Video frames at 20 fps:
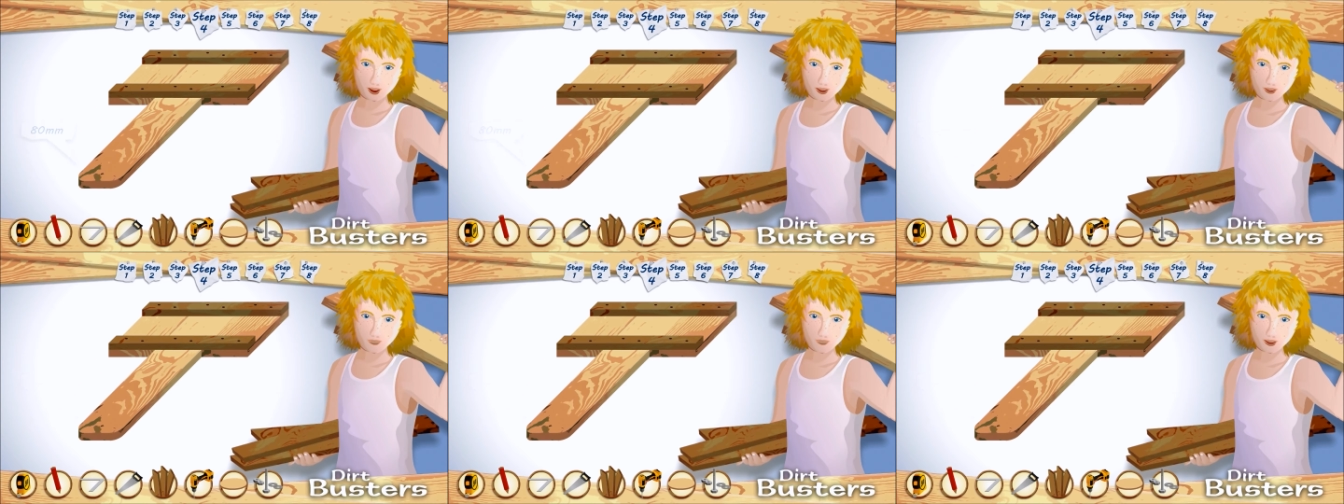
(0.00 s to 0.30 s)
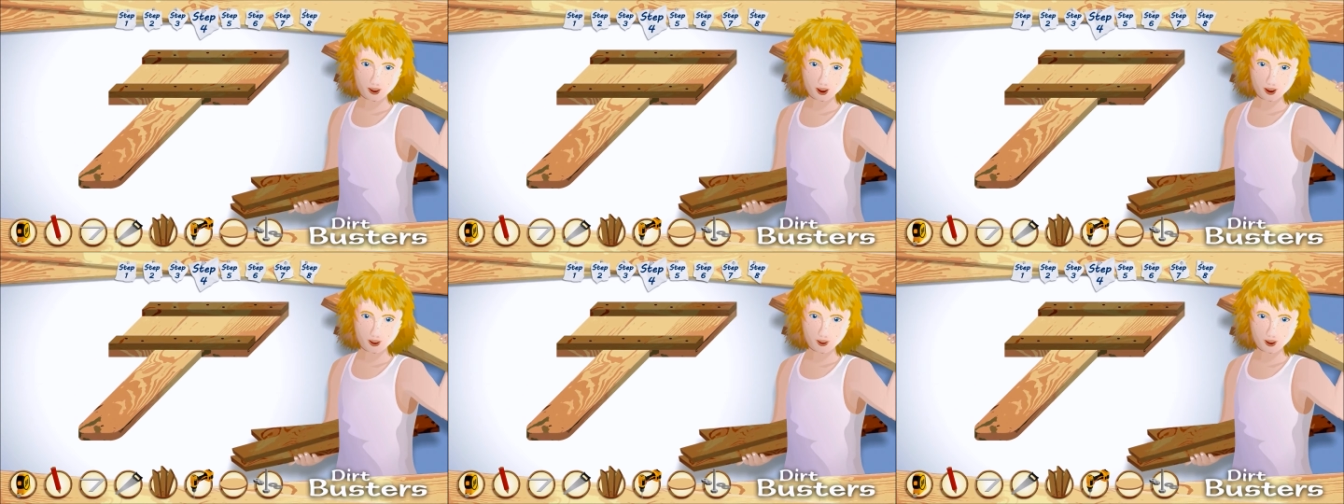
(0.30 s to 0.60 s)
in the
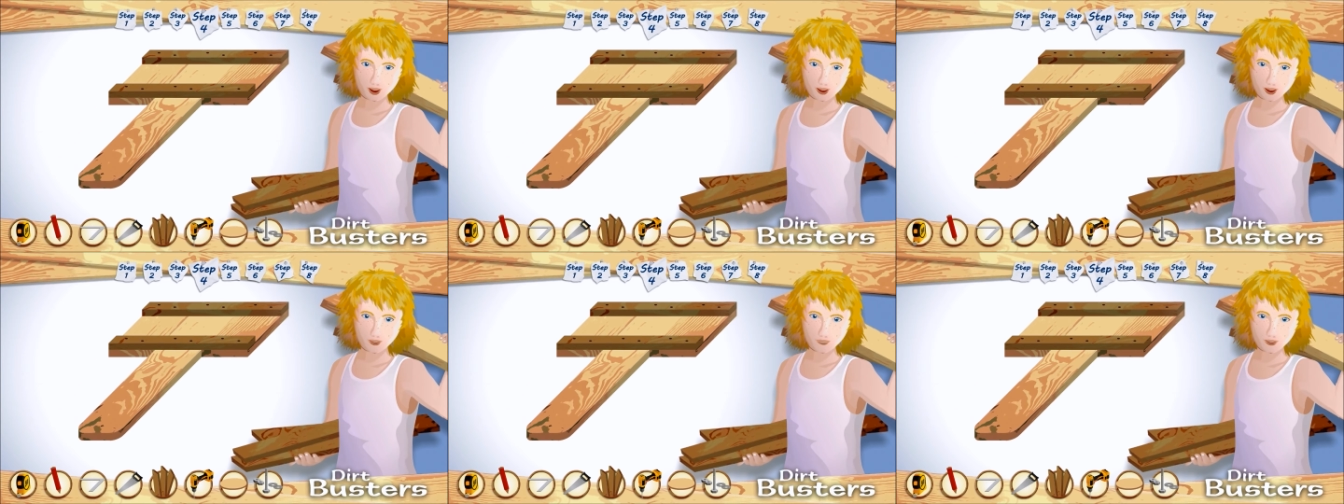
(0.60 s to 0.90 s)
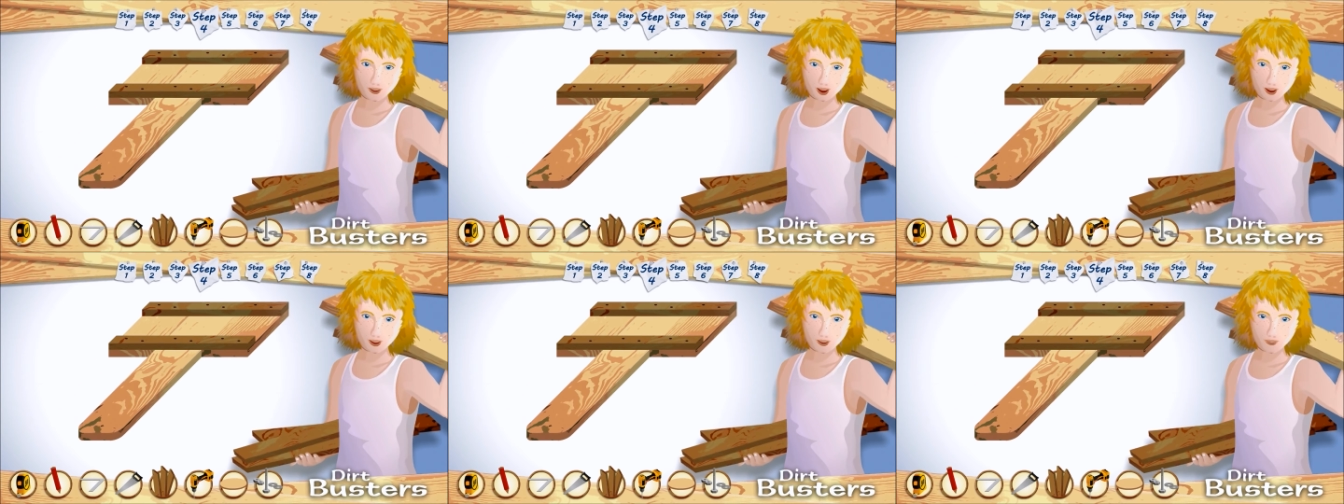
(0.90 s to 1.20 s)
center of the
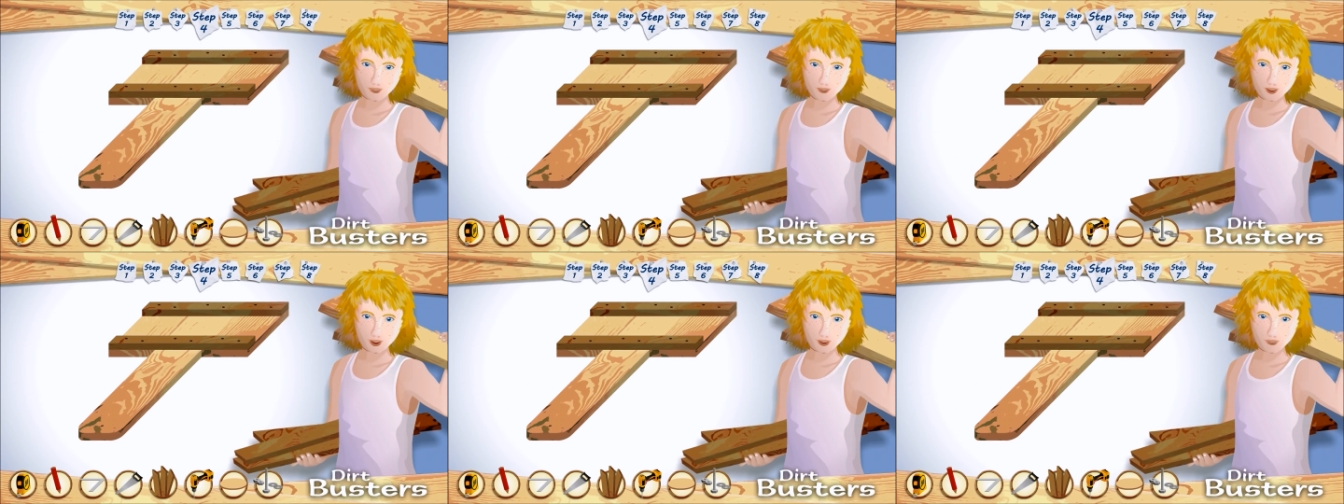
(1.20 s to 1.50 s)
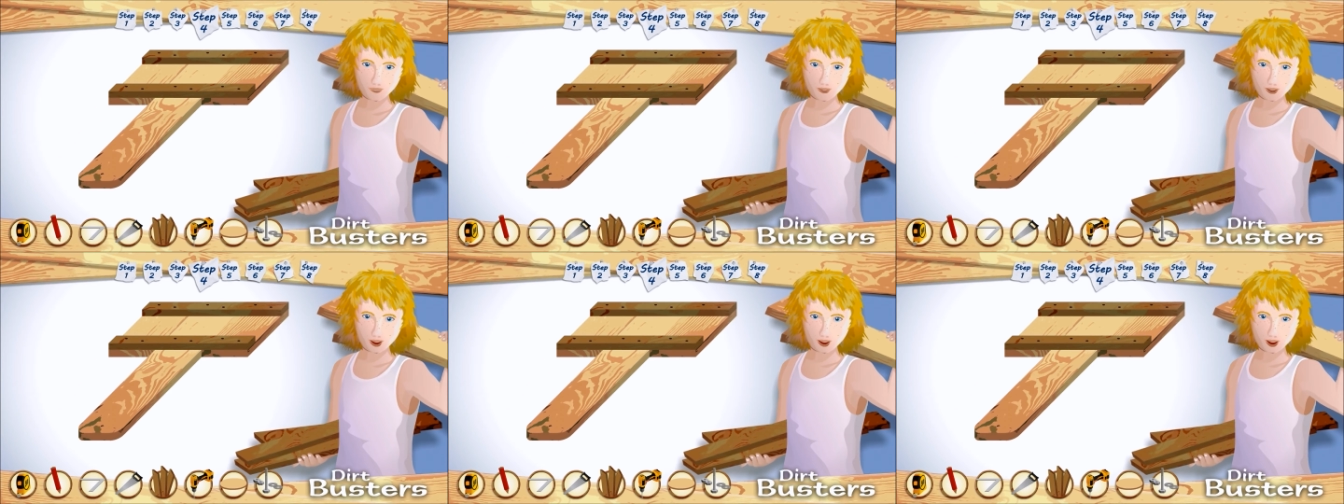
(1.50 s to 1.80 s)
plank with your
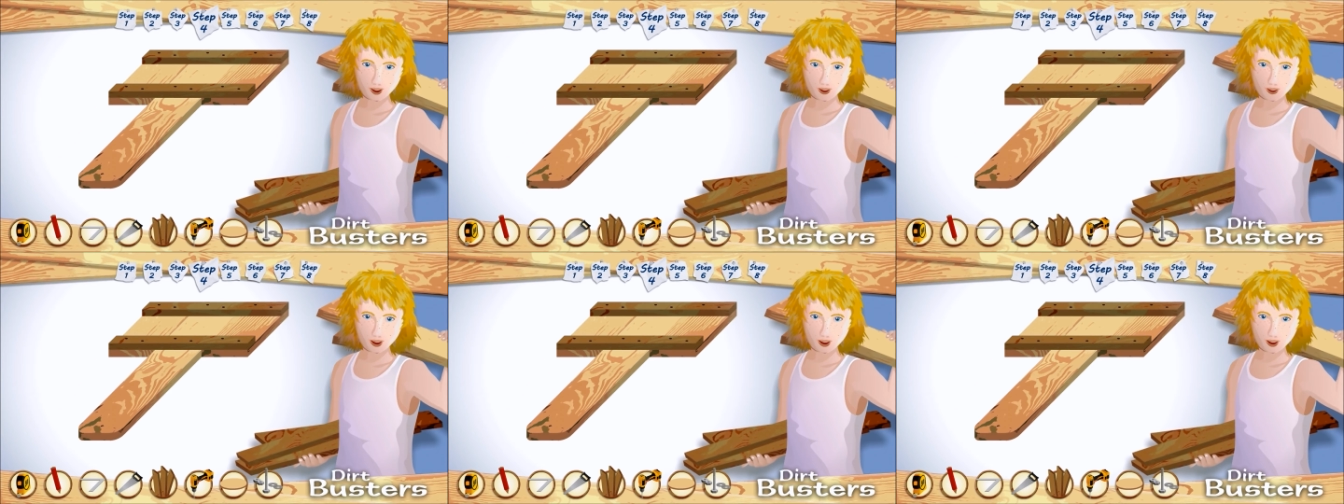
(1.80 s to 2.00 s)
pencil.